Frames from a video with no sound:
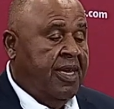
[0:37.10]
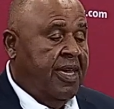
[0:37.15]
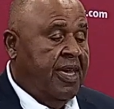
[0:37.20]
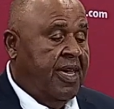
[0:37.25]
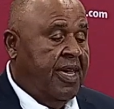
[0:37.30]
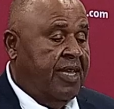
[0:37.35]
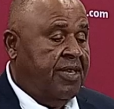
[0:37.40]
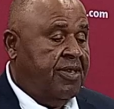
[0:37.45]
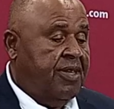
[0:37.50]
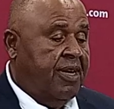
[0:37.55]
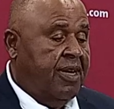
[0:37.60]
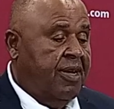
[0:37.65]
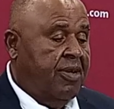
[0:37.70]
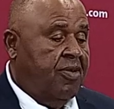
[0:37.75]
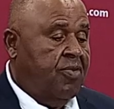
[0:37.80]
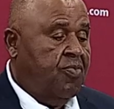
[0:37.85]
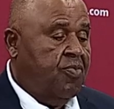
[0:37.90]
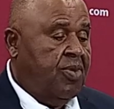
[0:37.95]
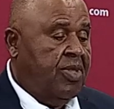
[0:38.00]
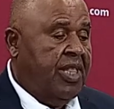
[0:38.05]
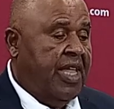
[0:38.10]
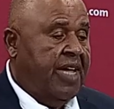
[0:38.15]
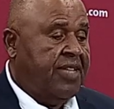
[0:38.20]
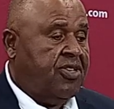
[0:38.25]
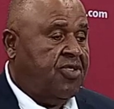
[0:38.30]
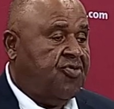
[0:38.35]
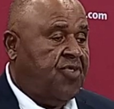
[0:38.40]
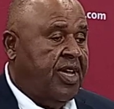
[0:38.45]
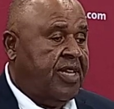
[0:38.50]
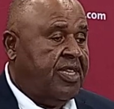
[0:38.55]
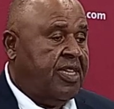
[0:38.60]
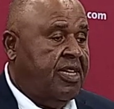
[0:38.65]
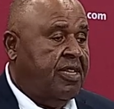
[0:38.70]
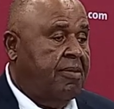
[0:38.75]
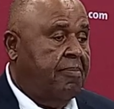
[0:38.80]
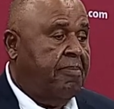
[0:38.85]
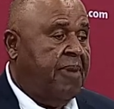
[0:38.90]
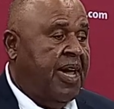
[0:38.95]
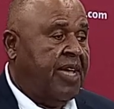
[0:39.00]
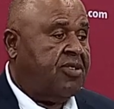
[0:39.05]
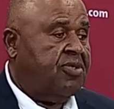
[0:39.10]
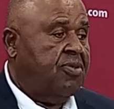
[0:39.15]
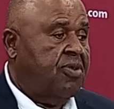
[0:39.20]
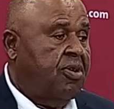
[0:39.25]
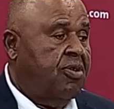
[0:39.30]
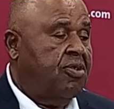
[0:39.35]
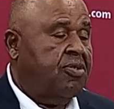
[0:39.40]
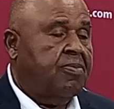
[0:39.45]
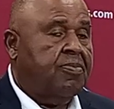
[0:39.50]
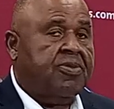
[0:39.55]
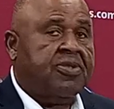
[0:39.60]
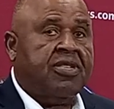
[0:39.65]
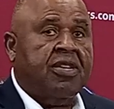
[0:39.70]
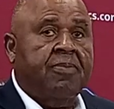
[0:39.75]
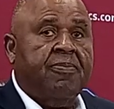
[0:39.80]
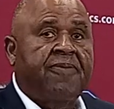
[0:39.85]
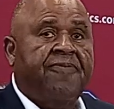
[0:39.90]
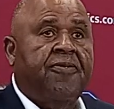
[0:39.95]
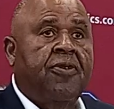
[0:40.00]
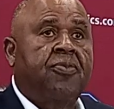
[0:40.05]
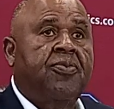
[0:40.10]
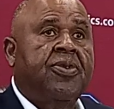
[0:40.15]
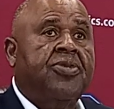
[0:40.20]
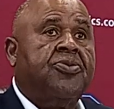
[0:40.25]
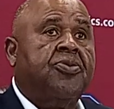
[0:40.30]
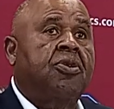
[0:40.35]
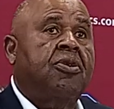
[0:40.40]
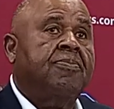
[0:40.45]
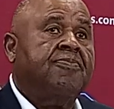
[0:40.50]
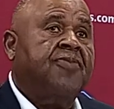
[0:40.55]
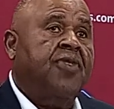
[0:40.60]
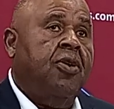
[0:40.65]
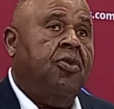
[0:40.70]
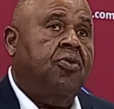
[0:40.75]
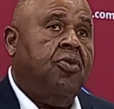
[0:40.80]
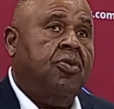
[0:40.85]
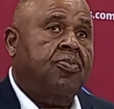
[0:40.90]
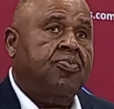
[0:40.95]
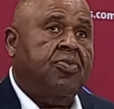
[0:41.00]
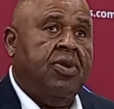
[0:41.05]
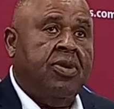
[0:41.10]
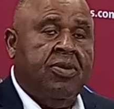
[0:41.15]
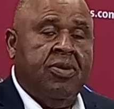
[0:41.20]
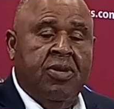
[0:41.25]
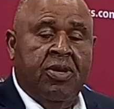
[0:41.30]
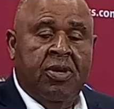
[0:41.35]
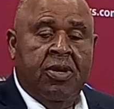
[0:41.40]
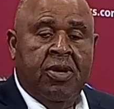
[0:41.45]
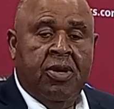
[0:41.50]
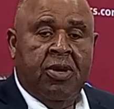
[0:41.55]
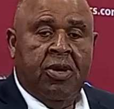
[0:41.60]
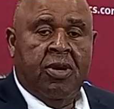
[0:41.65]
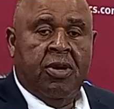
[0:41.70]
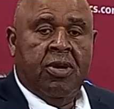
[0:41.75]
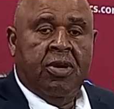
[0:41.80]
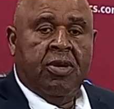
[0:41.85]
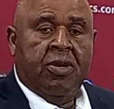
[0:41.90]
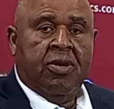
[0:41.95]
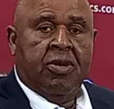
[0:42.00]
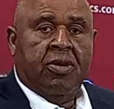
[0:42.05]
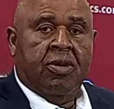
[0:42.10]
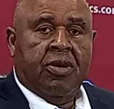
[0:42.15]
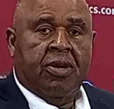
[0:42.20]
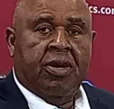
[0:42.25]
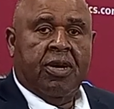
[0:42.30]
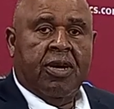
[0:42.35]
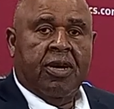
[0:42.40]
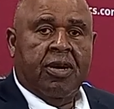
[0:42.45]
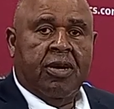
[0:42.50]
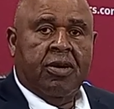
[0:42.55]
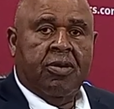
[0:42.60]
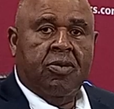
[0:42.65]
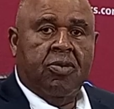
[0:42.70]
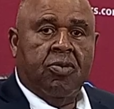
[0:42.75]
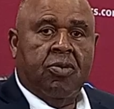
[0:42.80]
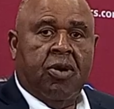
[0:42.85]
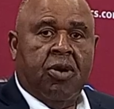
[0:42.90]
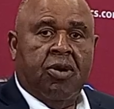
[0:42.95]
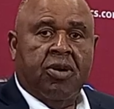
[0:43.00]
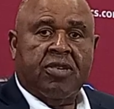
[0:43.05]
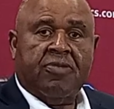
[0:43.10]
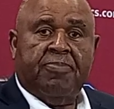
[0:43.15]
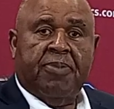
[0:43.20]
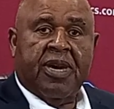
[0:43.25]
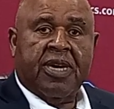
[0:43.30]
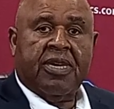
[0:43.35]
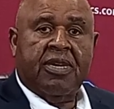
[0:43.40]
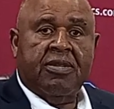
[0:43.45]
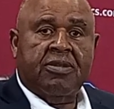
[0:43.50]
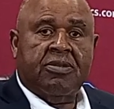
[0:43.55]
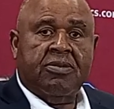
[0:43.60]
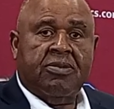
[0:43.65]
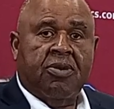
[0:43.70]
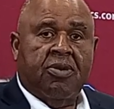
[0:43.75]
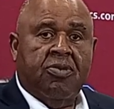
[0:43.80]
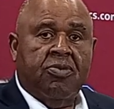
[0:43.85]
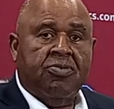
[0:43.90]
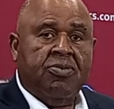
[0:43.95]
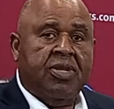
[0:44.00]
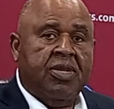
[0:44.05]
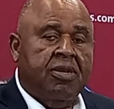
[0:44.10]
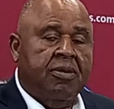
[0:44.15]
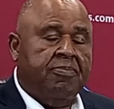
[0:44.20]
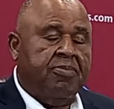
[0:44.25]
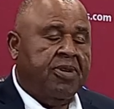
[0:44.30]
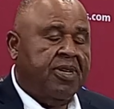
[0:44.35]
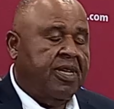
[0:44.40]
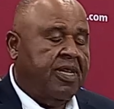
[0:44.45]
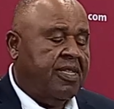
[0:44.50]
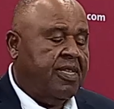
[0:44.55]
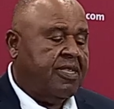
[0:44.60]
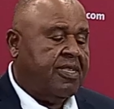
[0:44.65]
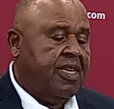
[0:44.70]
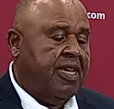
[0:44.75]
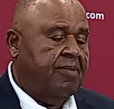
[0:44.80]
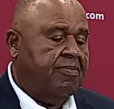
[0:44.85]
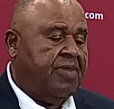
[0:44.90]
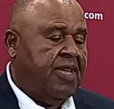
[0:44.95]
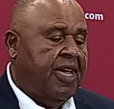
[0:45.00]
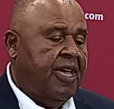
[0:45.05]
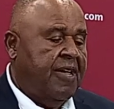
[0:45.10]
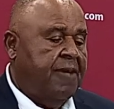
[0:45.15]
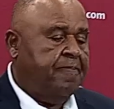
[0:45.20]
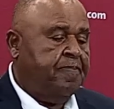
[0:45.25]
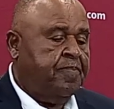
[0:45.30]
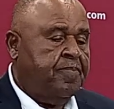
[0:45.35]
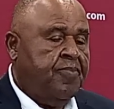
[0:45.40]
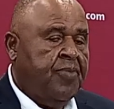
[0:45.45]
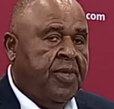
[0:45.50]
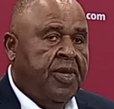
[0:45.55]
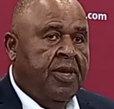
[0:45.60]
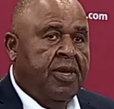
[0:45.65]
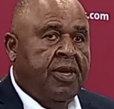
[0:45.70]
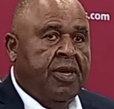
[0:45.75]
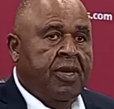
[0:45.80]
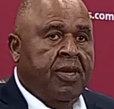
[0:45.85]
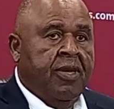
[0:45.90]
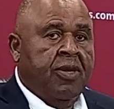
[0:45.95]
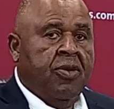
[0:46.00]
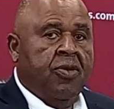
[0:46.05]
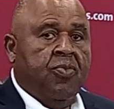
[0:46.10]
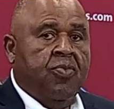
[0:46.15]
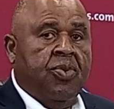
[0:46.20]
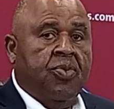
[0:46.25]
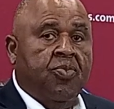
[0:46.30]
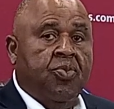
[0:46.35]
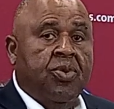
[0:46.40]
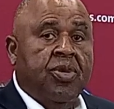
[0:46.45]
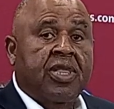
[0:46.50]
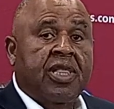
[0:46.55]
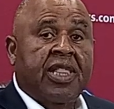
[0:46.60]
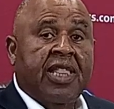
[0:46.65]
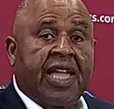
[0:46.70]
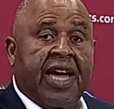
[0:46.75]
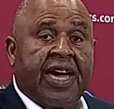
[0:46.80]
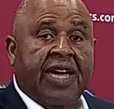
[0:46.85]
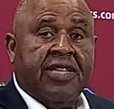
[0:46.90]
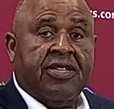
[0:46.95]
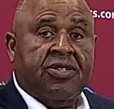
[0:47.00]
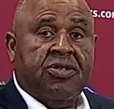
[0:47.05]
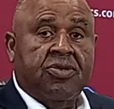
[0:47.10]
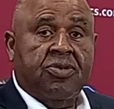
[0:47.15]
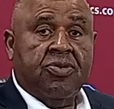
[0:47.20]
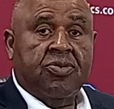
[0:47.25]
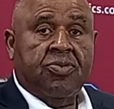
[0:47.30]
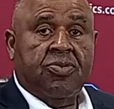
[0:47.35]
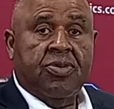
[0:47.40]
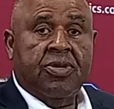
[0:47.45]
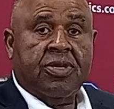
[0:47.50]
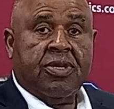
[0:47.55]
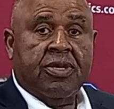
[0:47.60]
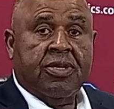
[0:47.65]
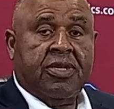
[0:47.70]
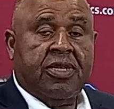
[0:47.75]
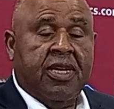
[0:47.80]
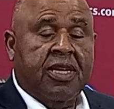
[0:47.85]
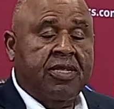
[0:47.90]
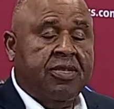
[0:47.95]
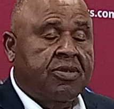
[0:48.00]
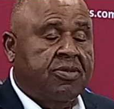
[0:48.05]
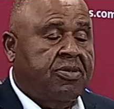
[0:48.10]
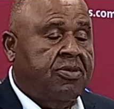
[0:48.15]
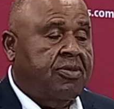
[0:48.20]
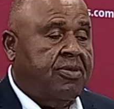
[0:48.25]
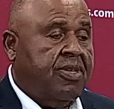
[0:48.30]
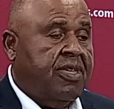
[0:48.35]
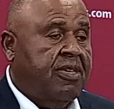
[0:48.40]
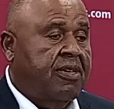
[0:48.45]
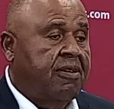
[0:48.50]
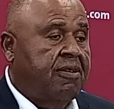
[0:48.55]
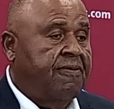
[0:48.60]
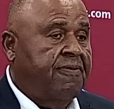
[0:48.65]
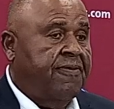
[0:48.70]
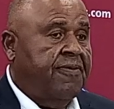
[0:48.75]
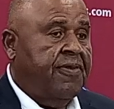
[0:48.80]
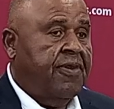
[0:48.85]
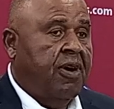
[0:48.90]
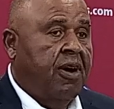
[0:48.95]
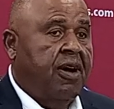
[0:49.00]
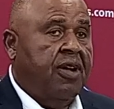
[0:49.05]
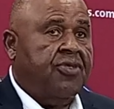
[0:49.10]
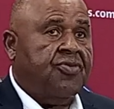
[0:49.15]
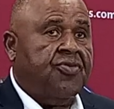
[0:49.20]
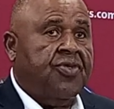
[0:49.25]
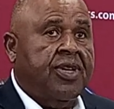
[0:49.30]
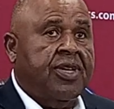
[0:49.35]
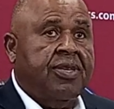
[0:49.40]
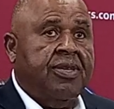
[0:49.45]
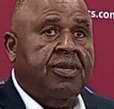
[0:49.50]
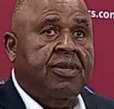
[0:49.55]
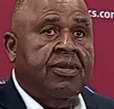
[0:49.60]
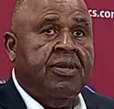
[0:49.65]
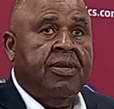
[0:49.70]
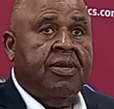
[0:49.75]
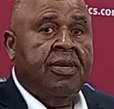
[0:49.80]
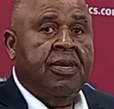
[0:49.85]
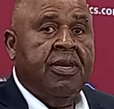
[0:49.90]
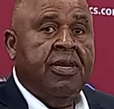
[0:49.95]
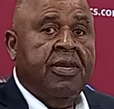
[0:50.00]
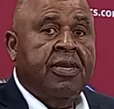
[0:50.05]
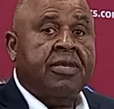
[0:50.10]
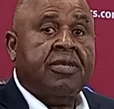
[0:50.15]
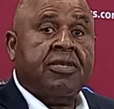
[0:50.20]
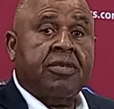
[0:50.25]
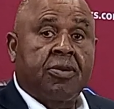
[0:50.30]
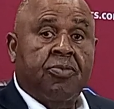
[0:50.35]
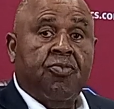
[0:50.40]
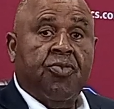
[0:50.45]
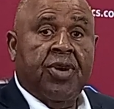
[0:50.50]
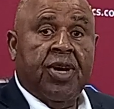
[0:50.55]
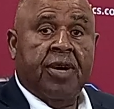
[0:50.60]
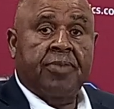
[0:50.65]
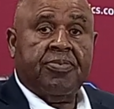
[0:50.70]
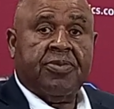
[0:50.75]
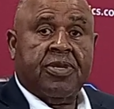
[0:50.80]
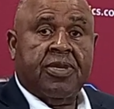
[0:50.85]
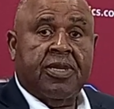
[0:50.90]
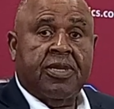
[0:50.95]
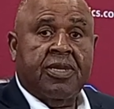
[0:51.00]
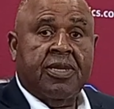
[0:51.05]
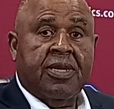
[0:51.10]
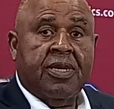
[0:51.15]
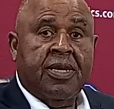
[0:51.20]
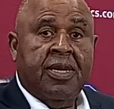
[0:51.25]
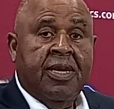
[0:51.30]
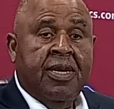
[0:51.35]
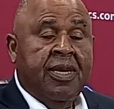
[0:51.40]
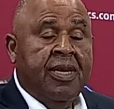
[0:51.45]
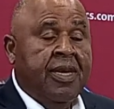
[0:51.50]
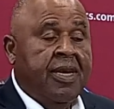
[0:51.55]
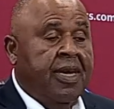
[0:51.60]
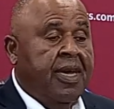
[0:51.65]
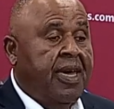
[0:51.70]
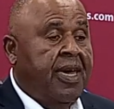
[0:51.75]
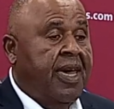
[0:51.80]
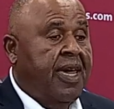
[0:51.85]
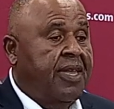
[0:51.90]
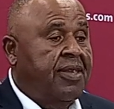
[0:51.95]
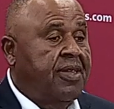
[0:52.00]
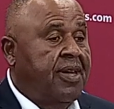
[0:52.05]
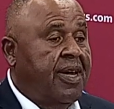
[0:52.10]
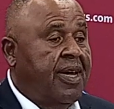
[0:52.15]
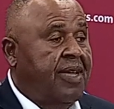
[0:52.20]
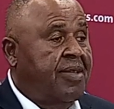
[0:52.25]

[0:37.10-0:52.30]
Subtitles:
And we'd like to try to get him back to 100% before we throw the whole horse back into the whole deal. But at the same time, we would like to continue to give Andre some reps and